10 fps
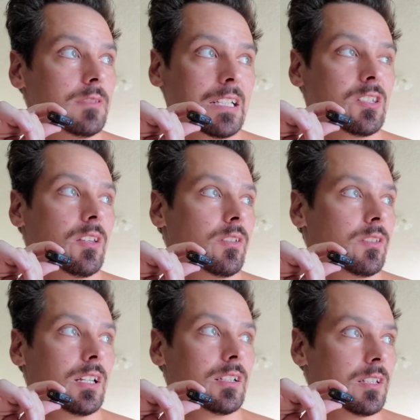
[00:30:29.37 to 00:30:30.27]
That's the other
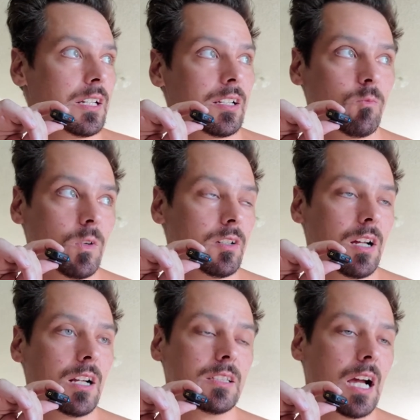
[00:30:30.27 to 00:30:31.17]
thing, like we're
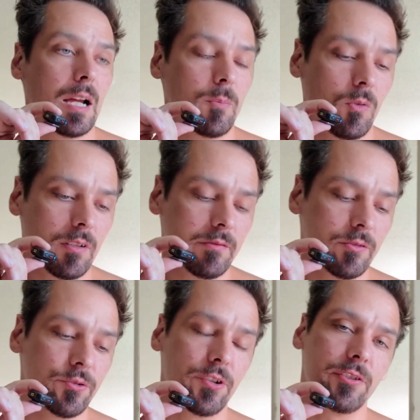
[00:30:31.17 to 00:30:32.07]
not at the high point of
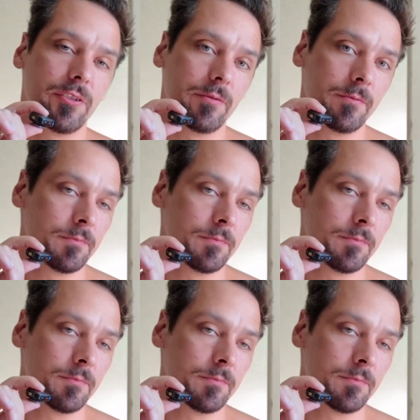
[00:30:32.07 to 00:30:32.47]
nutrition.